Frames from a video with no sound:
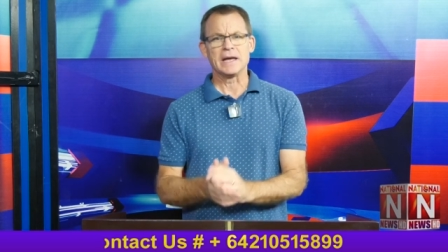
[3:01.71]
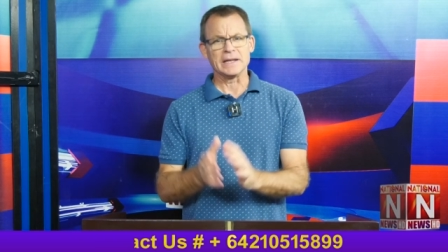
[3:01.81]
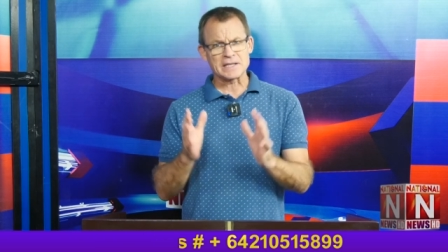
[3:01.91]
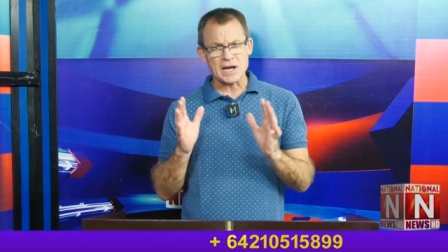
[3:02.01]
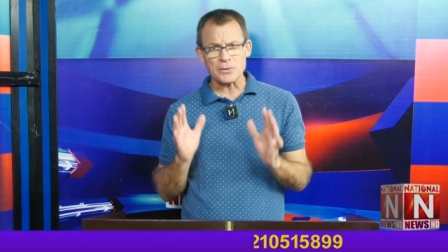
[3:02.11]

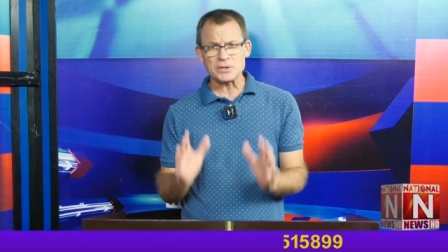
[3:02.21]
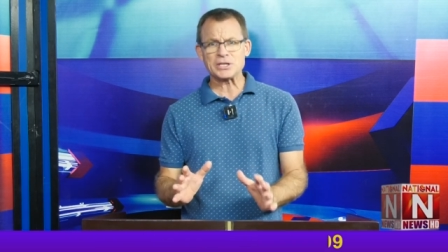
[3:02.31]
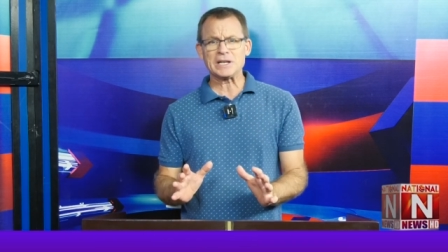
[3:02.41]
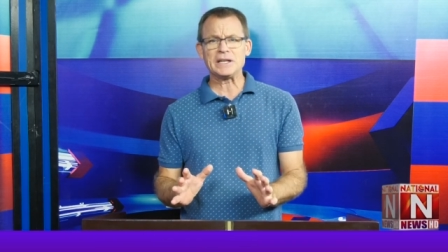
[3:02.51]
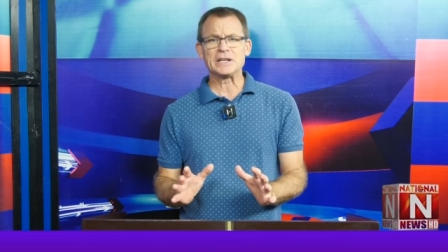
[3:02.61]

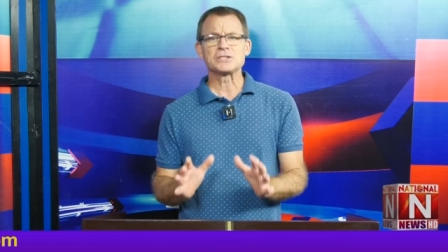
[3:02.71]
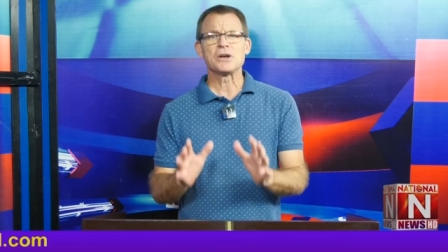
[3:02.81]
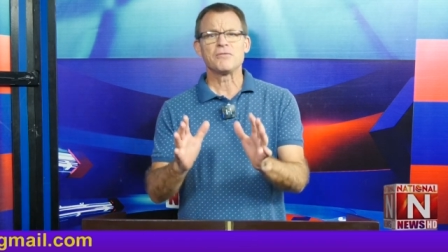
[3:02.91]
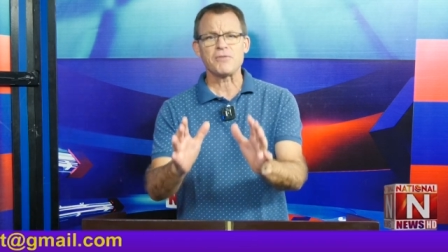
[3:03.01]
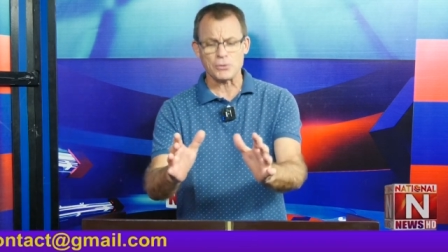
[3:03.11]
Encouraging leaders
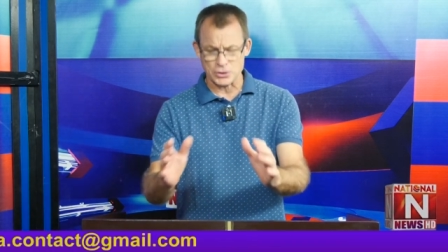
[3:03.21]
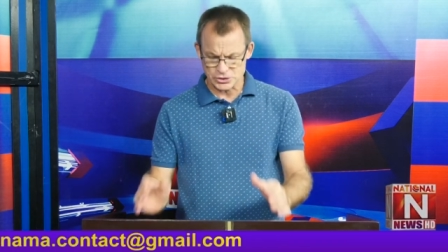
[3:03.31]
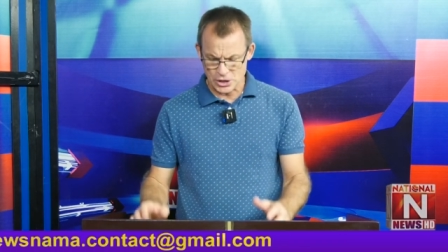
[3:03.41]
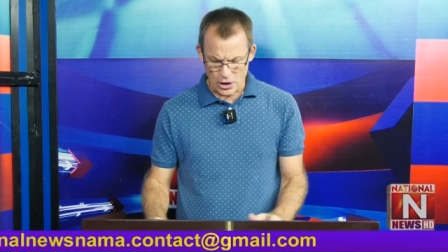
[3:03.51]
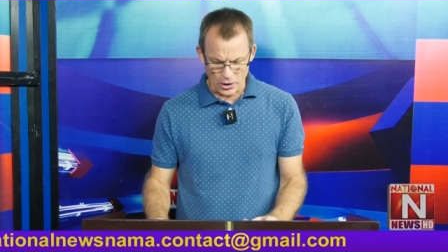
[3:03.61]

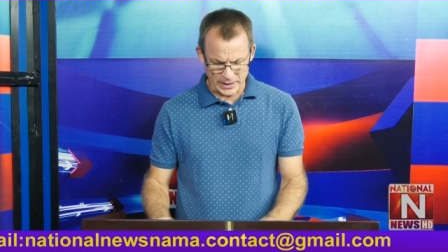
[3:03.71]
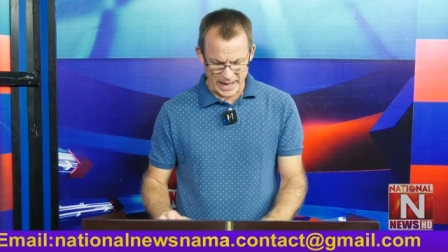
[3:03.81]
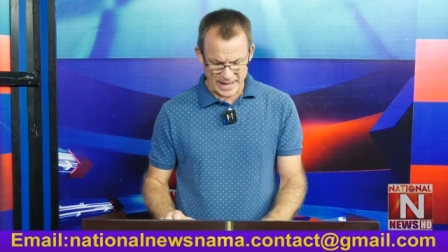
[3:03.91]
focus on